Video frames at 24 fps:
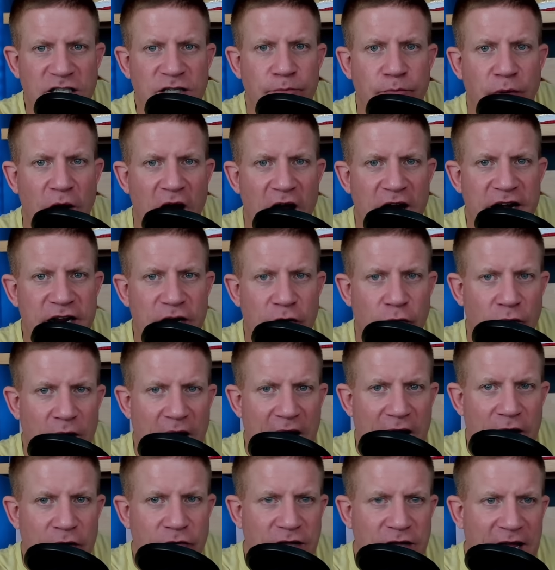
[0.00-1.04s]
body
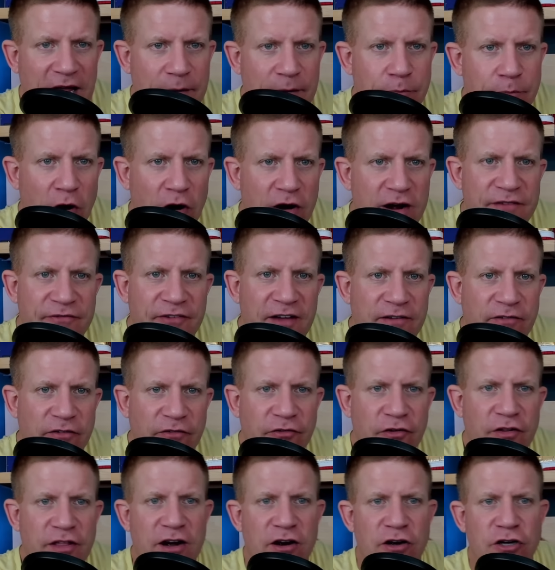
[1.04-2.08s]
around like a party favor
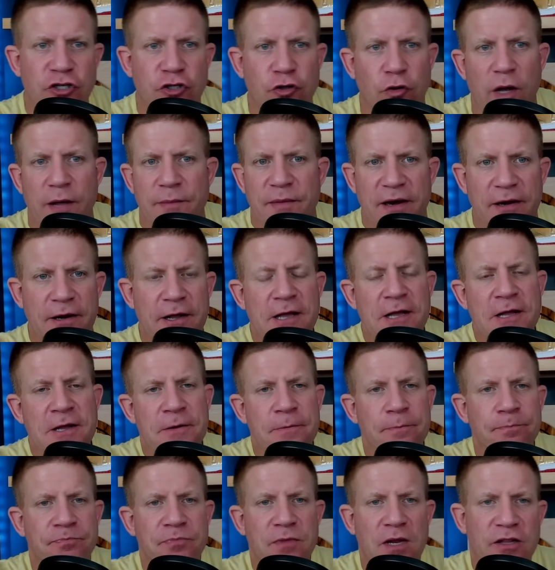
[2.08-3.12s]
for their enjoyment.
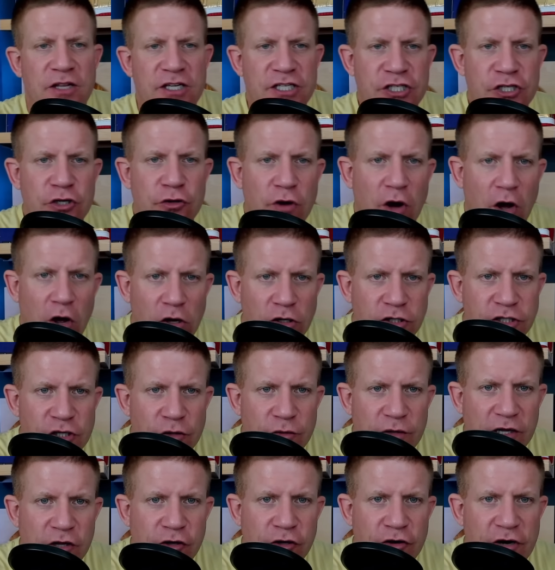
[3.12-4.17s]
The suit also
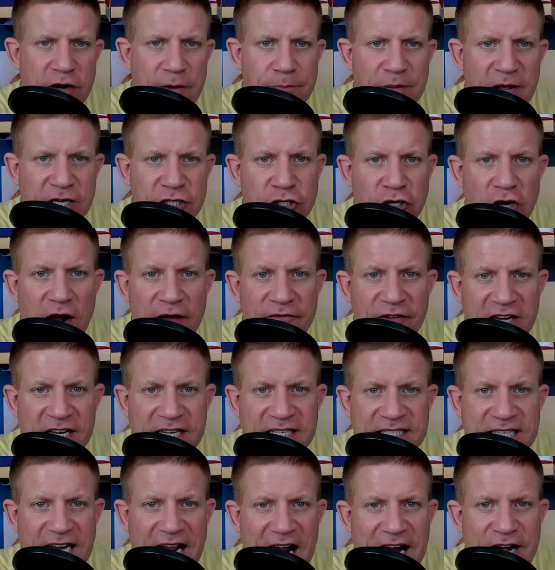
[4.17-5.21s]
included a picture of a
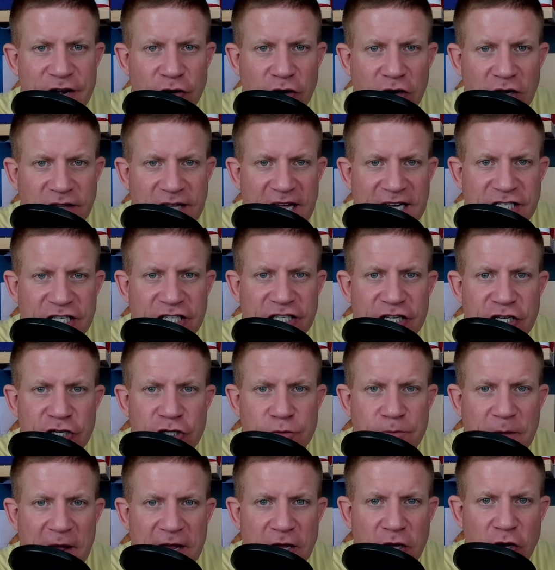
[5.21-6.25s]
container allegedly used
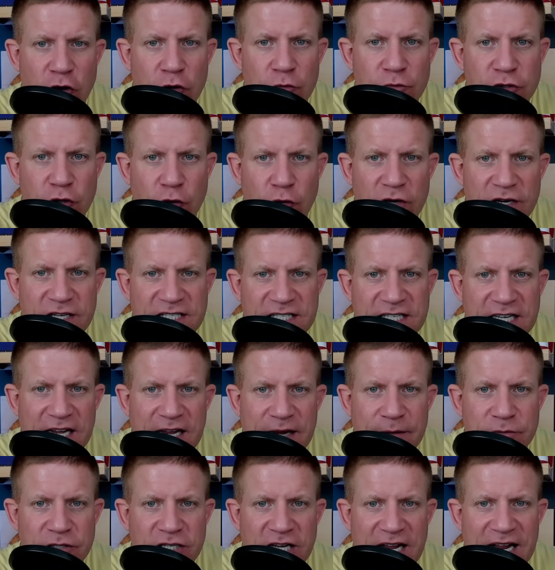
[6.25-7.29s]
by Combs or his
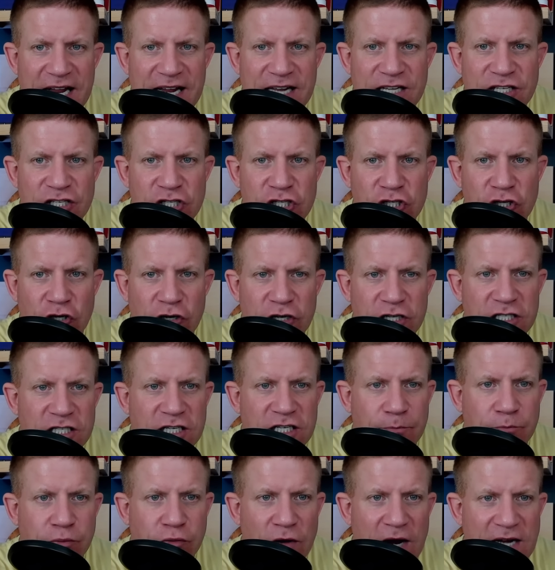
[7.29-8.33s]
team to insert
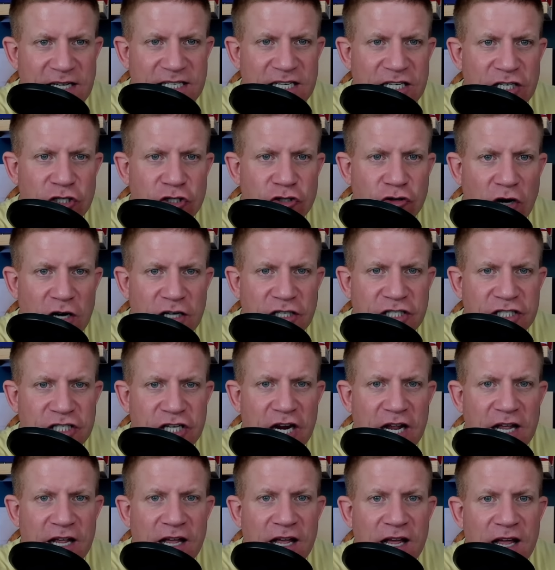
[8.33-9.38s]
depressant
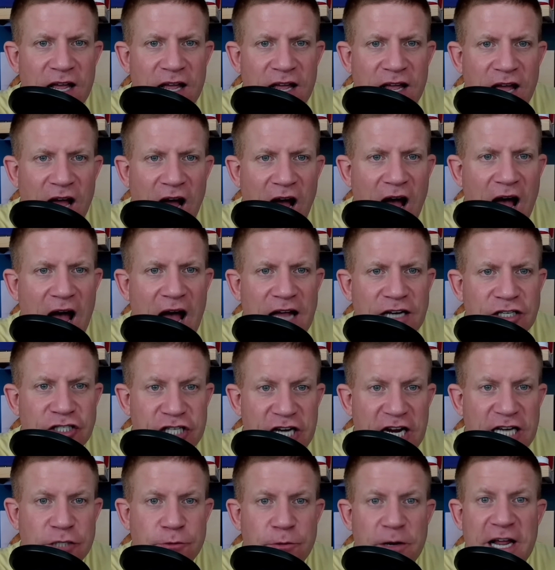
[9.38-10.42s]

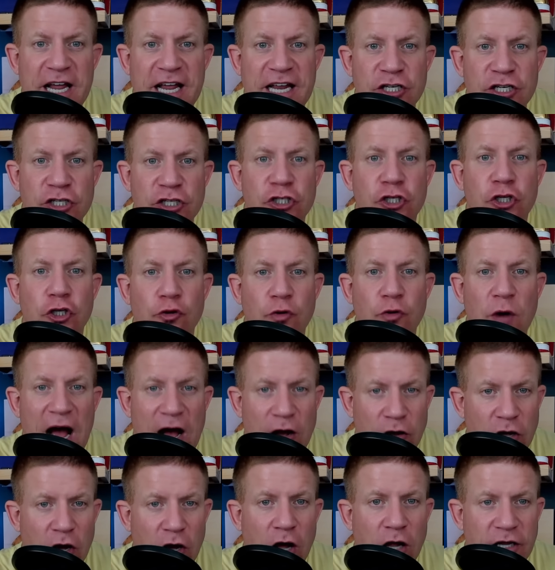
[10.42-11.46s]
GHB into
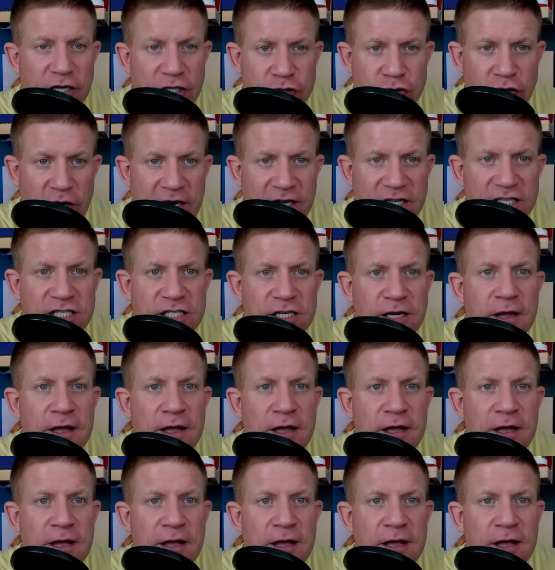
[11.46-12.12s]
alcoholic drinks.